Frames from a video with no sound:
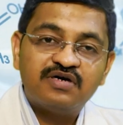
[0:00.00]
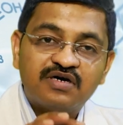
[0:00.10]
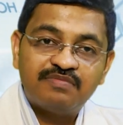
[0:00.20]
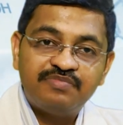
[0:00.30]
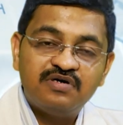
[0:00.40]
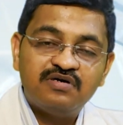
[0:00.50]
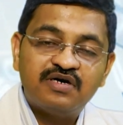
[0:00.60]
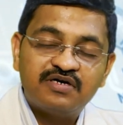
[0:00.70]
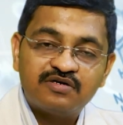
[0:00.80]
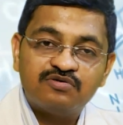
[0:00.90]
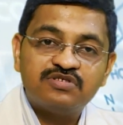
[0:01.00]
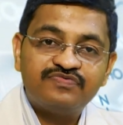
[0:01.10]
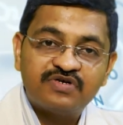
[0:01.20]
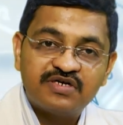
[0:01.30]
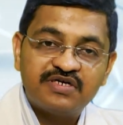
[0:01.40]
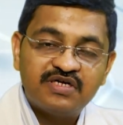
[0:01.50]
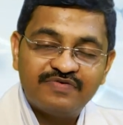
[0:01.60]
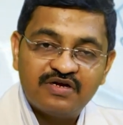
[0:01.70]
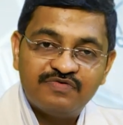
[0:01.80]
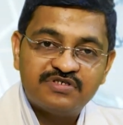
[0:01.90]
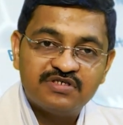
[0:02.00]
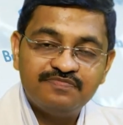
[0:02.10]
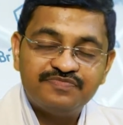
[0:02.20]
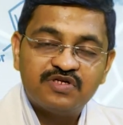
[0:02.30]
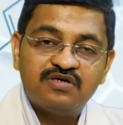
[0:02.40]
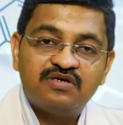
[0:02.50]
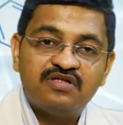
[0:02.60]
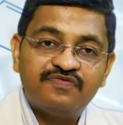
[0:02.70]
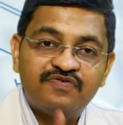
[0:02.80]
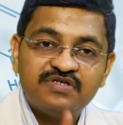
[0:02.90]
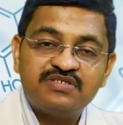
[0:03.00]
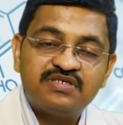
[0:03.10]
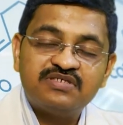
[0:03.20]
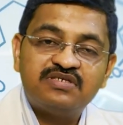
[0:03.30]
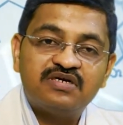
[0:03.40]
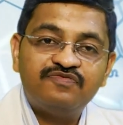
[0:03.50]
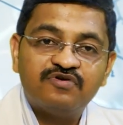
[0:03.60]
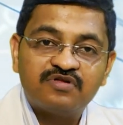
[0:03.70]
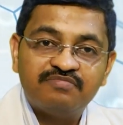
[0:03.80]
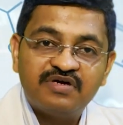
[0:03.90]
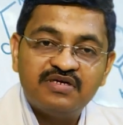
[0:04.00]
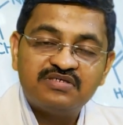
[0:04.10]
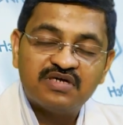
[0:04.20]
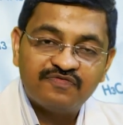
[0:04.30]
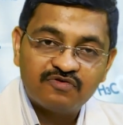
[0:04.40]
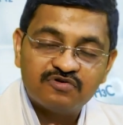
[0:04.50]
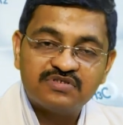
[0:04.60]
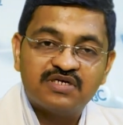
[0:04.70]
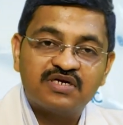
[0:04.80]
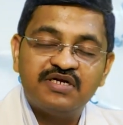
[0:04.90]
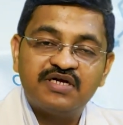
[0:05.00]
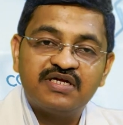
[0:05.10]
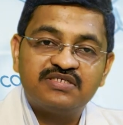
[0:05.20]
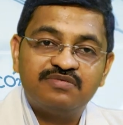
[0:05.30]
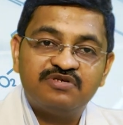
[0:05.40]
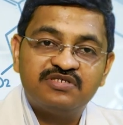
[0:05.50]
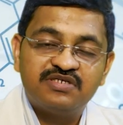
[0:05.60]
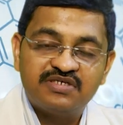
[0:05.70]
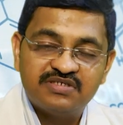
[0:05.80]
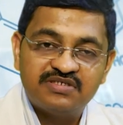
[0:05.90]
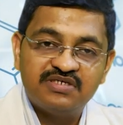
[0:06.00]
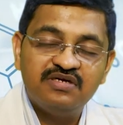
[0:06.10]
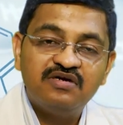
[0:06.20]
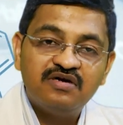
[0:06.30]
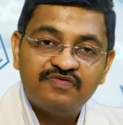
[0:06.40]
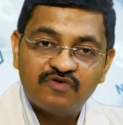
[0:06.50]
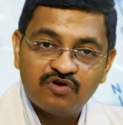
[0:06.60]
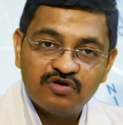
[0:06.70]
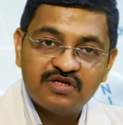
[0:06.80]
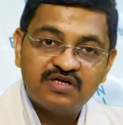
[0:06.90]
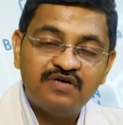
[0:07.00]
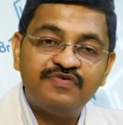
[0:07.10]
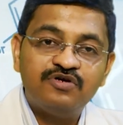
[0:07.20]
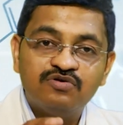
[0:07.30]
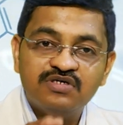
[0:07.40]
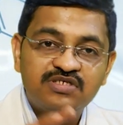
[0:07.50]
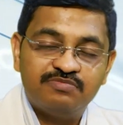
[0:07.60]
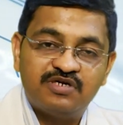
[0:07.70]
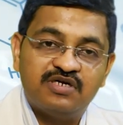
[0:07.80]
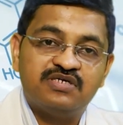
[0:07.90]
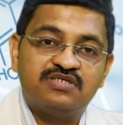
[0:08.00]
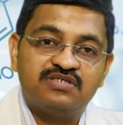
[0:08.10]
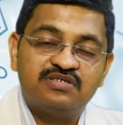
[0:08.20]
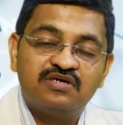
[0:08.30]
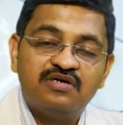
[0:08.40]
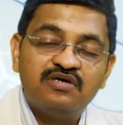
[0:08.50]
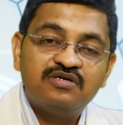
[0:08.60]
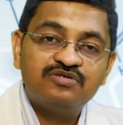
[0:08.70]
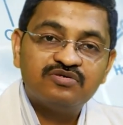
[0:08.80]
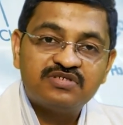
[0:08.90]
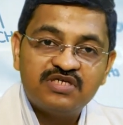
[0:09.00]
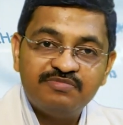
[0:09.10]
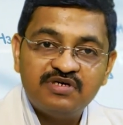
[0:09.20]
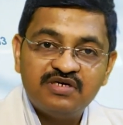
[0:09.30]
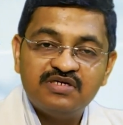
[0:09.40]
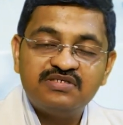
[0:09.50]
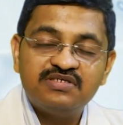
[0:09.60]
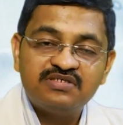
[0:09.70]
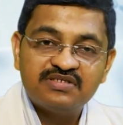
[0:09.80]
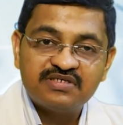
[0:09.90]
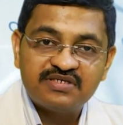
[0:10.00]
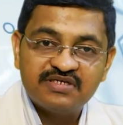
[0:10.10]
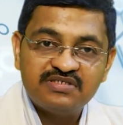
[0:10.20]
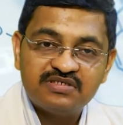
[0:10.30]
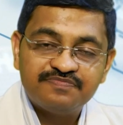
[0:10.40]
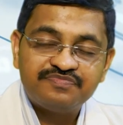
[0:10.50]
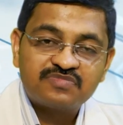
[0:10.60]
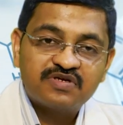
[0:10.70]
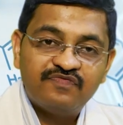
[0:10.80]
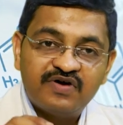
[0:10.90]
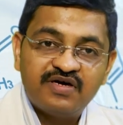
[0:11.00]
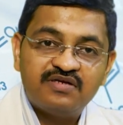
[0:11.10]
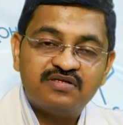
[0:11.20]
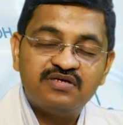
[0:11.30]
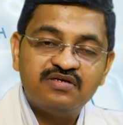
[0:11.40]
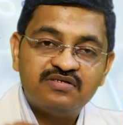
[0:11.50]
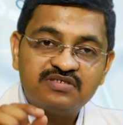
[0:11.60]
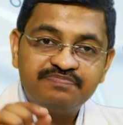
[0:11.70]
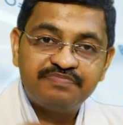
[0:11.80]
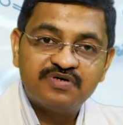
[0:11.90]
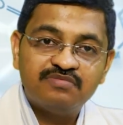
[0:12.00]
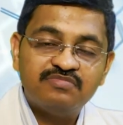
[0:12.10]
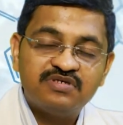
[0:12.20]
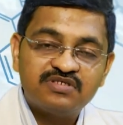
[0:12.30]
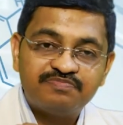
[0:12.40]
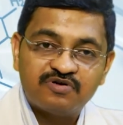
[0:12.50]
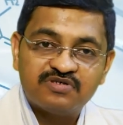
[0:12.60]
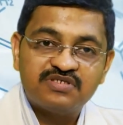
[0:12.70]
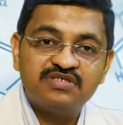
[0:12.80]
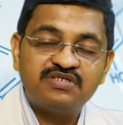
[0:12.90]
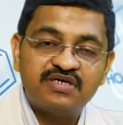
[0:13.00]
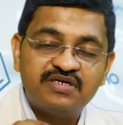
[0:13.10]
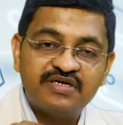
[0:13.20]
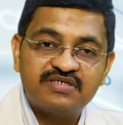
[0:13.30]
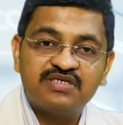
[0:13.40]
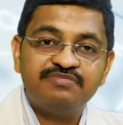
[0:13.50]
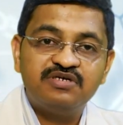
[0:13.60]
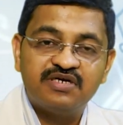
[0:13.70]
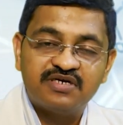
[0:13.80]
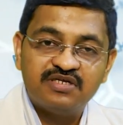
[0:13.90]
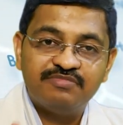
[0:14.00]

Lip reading: a couple undergoes fertility evaluation, the first test done for the male is of course a clinical examination and history. Following that, we do a semen analysis. So semen analysis is a test where the sperm is processed and examined under the